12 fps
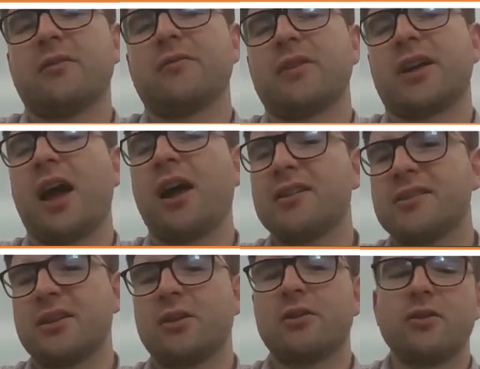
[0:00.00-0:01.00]
of the
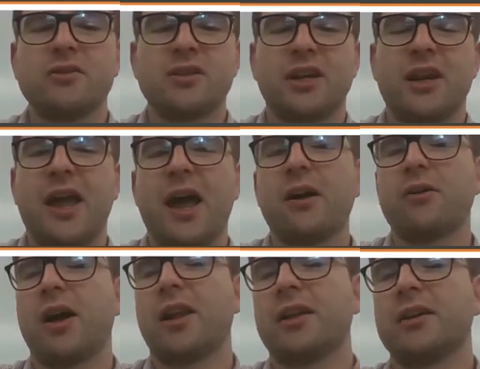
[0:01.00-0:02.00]
colors that you're using and how
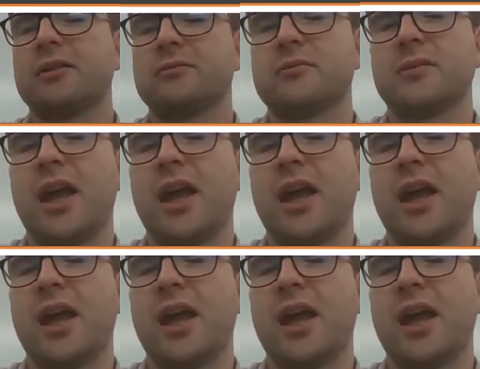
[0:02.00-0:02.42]
color